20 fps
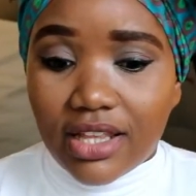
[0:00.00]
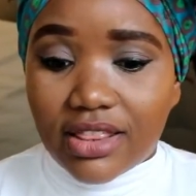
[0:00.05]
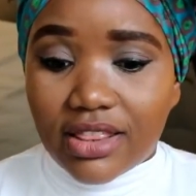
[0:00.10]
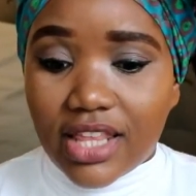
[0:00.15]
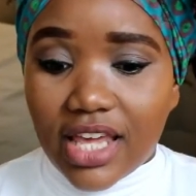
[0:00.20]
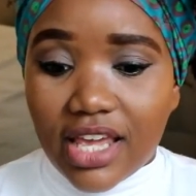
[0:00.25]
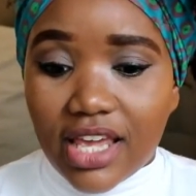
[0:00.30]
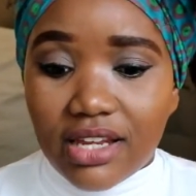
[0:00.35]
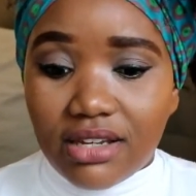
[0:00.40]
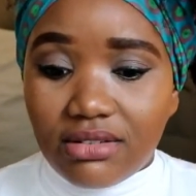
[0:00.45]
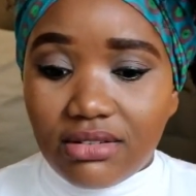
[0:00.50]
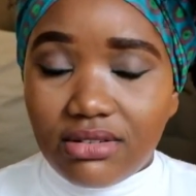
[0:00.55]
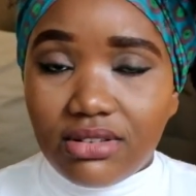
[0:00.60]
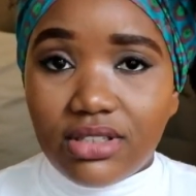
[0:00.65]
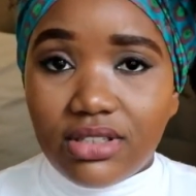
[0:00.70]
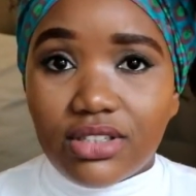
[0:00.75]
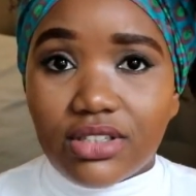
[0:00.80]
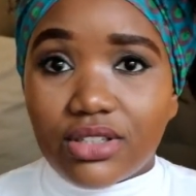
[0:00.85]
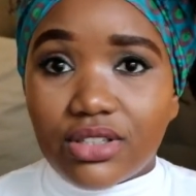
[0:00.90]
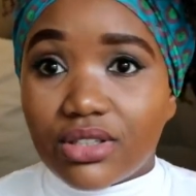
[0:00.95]

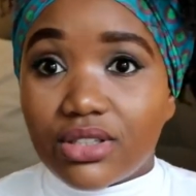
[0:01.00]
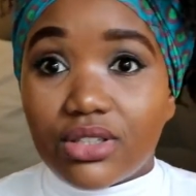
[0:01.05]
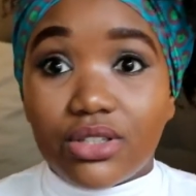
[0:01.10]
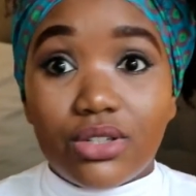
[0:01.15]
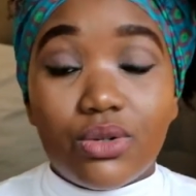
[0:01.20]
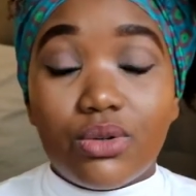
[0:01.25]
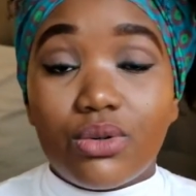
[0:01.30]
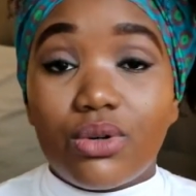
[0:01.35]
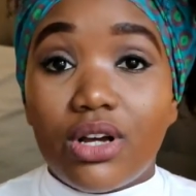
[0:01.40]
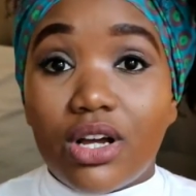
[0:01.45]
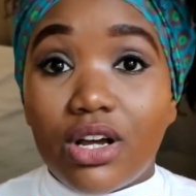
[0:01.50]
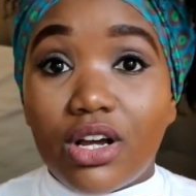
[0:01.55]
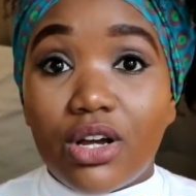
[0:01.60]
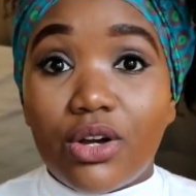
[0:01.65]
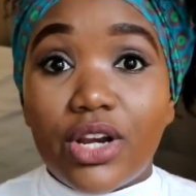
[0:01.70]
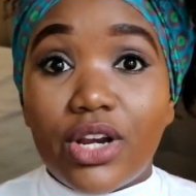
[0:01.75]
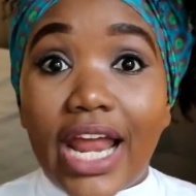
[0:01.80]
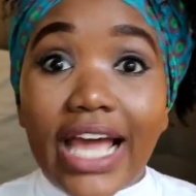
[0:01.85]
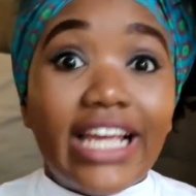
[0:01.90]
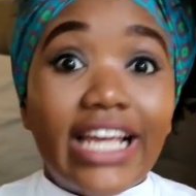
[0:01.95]
Then
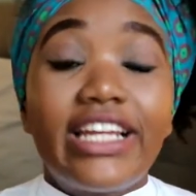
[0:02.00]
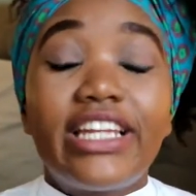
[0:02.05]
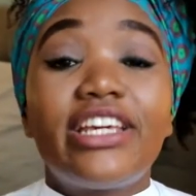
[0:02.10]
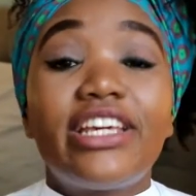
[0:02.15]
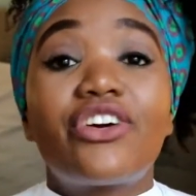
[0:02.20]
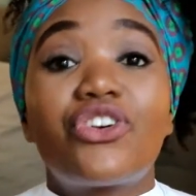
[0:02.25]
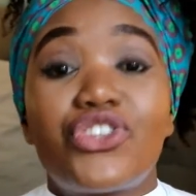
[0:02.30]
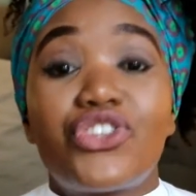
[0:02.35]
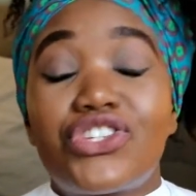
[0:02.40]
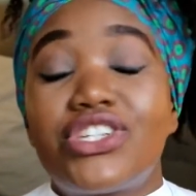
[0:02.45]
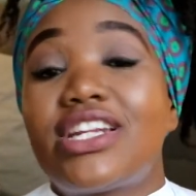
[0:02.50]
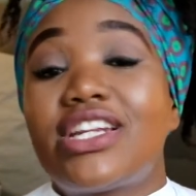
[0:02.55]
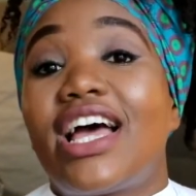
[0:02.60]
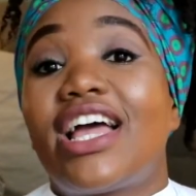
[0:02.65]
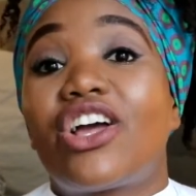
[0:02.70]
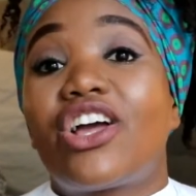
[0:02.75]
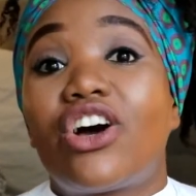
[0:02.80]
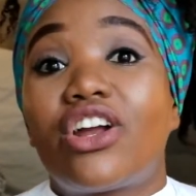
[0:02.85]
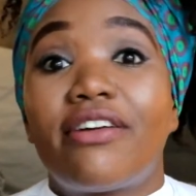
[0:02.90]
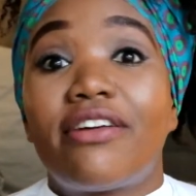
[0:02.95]
luckily Chris and
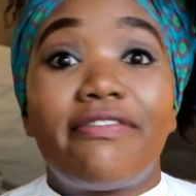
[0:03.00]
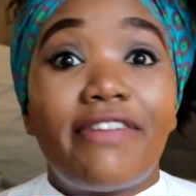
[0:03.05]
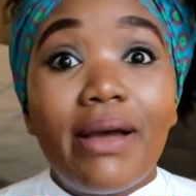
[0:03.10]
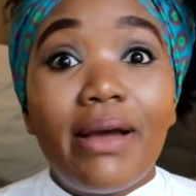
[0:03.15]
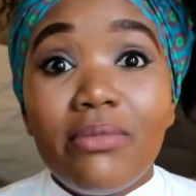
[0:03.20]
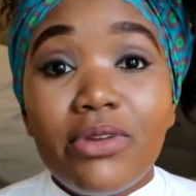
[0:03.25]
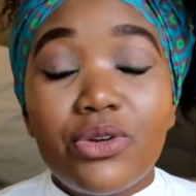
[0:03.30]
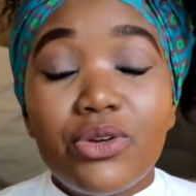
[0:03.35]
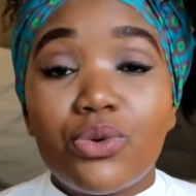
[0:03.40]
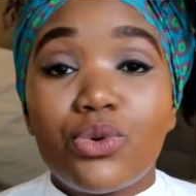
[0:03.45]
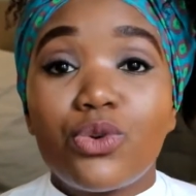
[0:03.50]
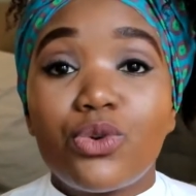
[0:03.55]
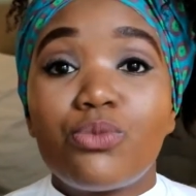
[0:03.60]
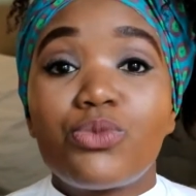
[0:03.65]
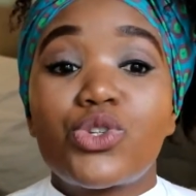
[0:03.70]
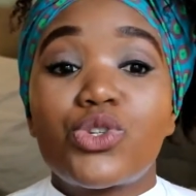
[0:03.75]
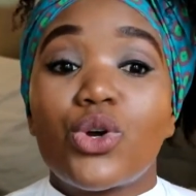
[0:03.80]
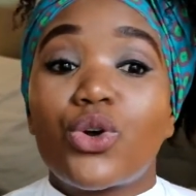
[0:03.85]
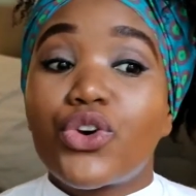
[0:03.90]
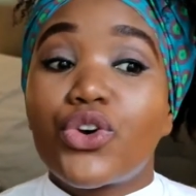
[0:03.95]
I got a family room,
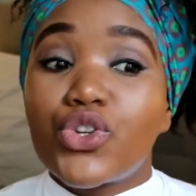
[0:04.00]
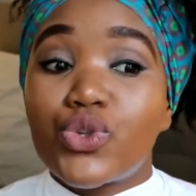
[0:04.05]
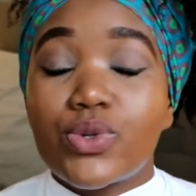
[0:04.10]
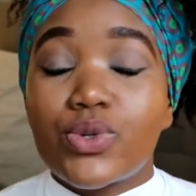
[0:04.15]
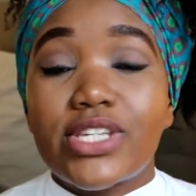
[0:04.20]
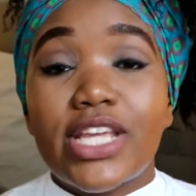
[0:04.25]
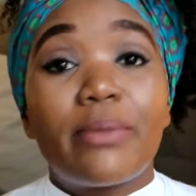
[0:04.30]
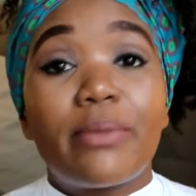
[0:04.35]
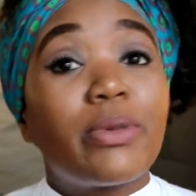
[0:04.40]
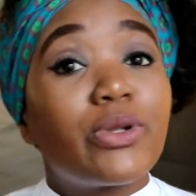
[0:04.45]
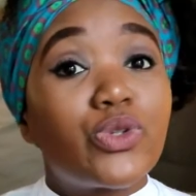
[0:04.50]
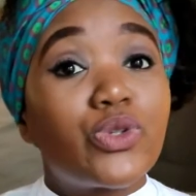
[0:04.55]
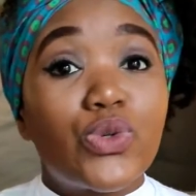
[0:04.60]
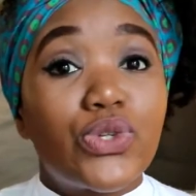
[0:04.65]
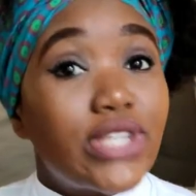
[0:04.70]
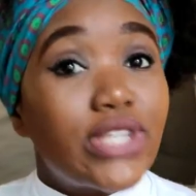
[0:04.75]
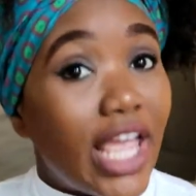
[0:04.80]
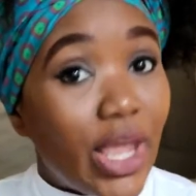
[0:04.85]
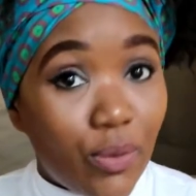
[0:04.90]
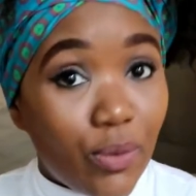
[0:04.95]
so Chris was able to
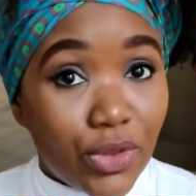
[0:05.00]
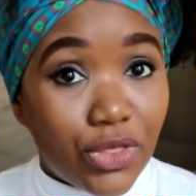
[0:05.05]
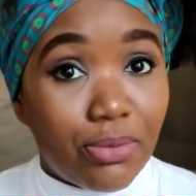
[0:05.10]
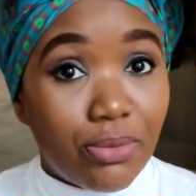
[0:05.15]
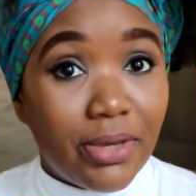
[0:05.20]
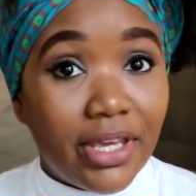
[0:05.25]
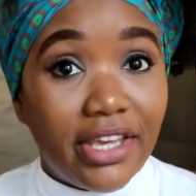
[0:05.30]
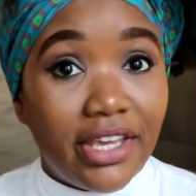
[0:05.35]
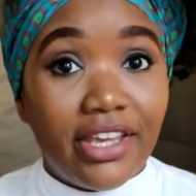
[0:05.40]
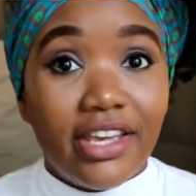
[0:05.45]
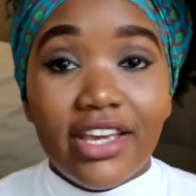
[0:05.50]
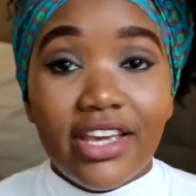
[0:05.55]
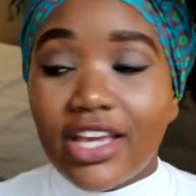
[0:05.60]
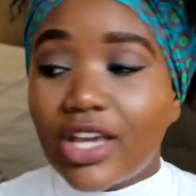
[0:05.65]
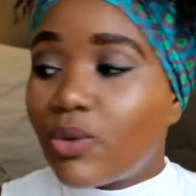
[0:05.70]
stay with me.